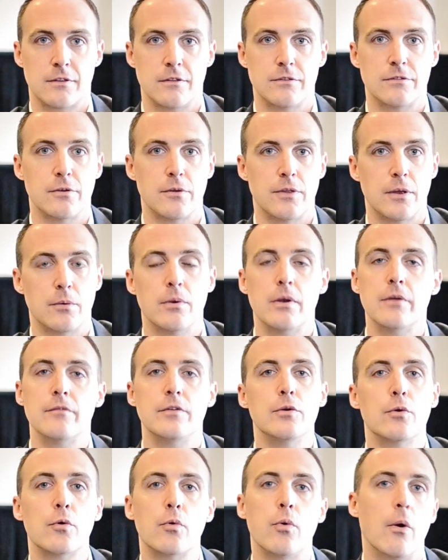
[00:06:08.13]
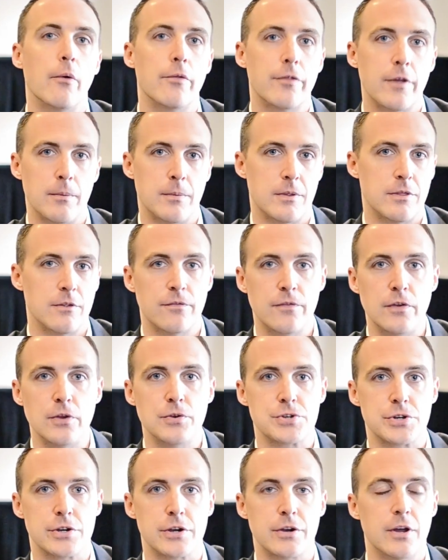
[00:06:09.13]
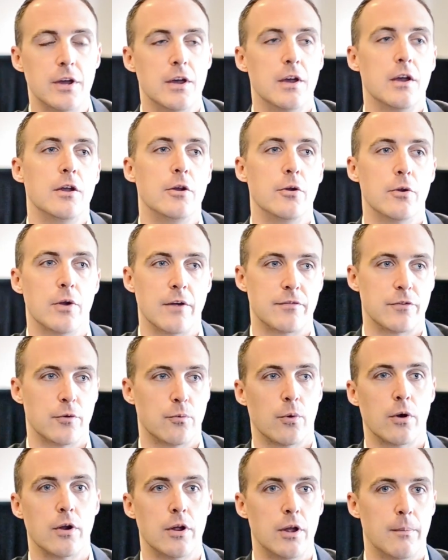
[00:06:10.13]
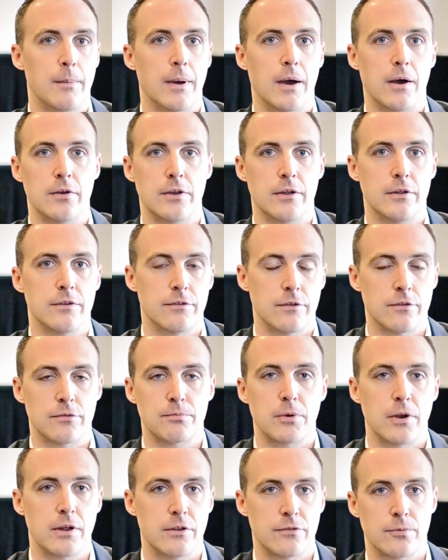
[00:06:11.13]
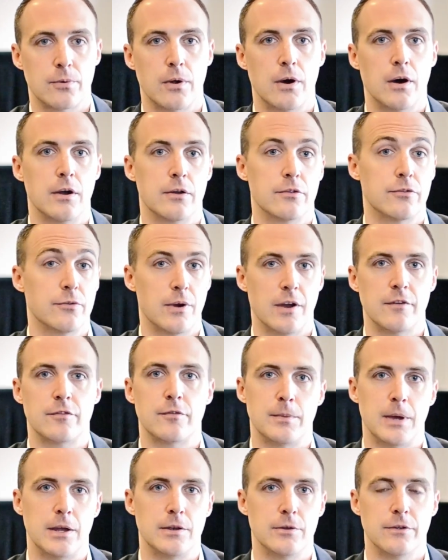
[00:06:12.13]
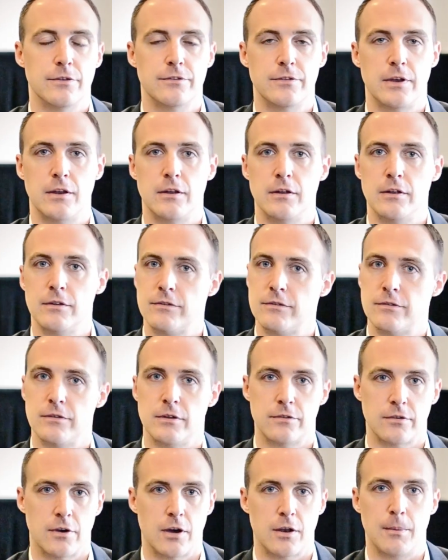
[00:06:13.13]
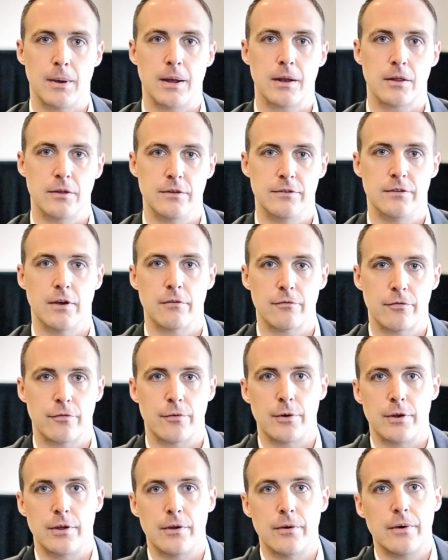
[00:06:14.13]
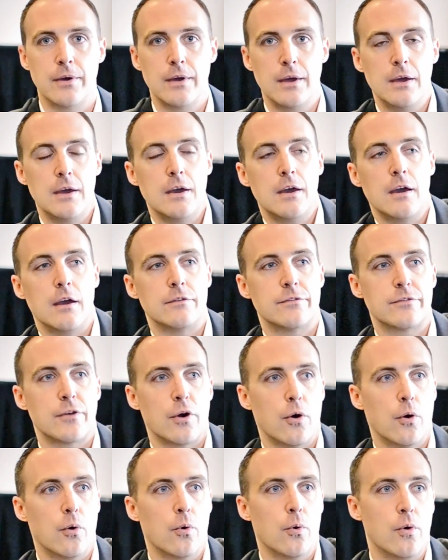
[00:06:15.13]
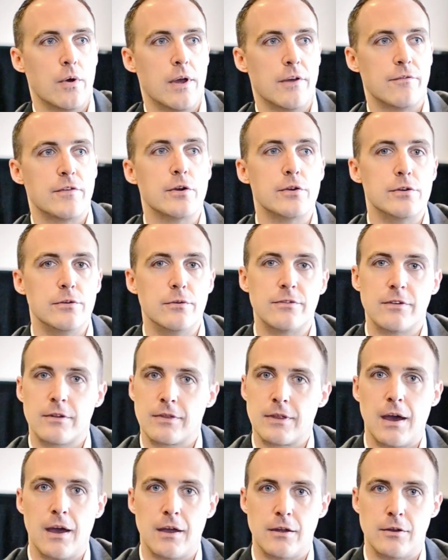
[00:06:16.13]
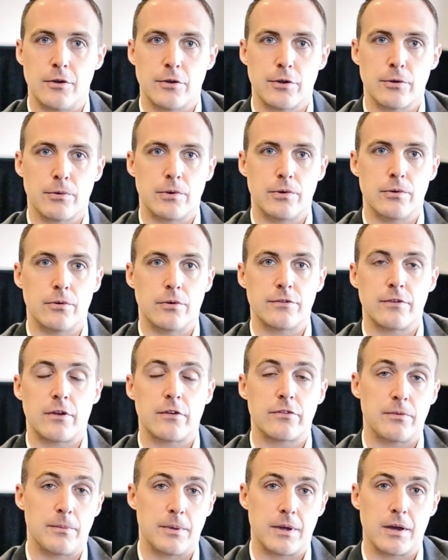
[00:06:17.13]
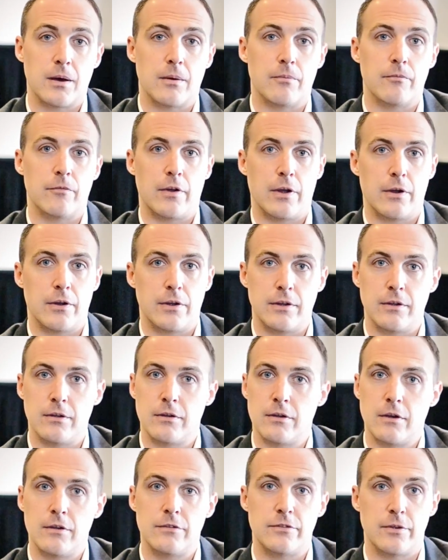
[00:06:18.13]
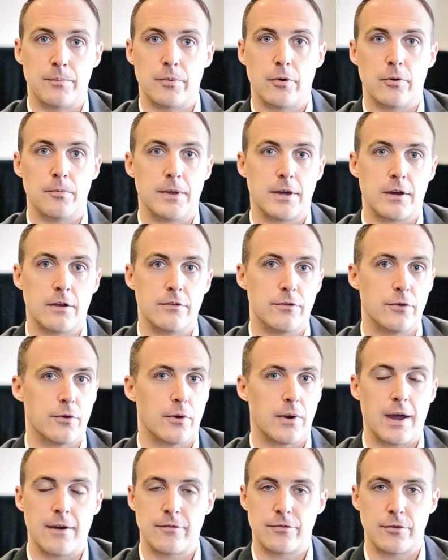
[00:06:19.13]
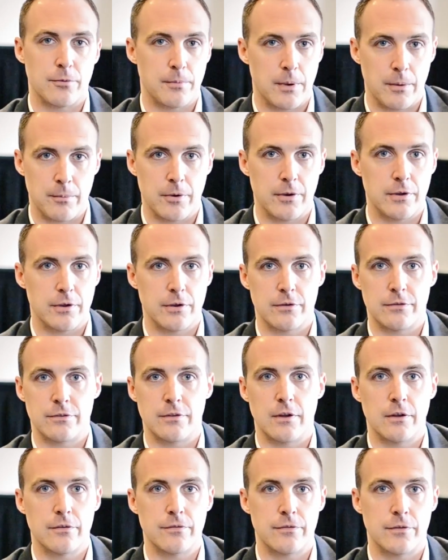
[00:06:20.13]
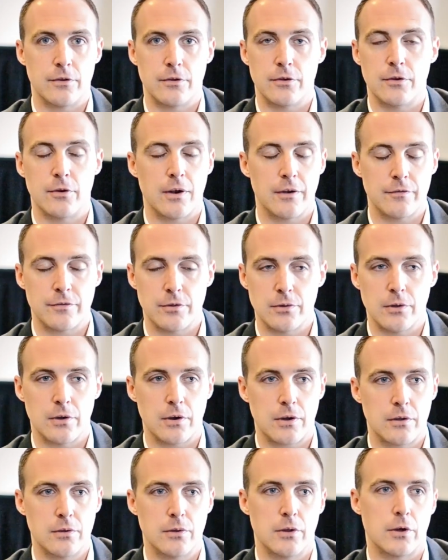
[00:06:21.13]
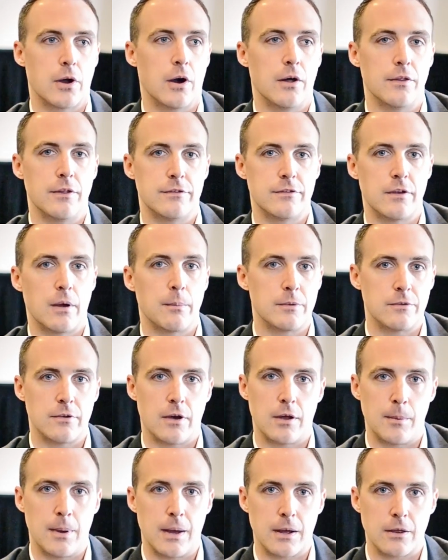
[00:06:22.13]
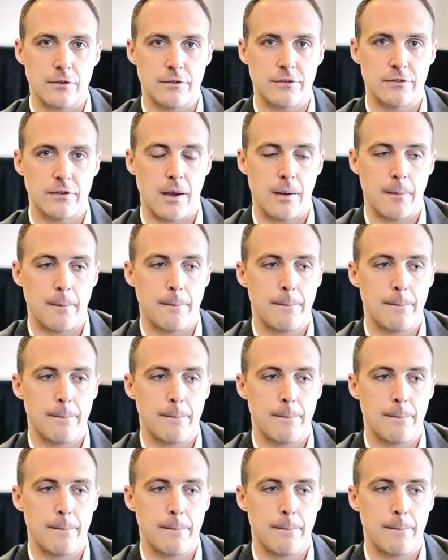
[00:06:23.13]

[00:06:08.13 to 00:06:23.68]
And so then whenever you quote them in the future, you don't have to worry about, is this price wrong? Do I have to manually set it? It's automatically done for you. And so if you're using that, your renewals also become very simple because you don't have to remember it yourself. You don't have to look all this up. It's automatically set.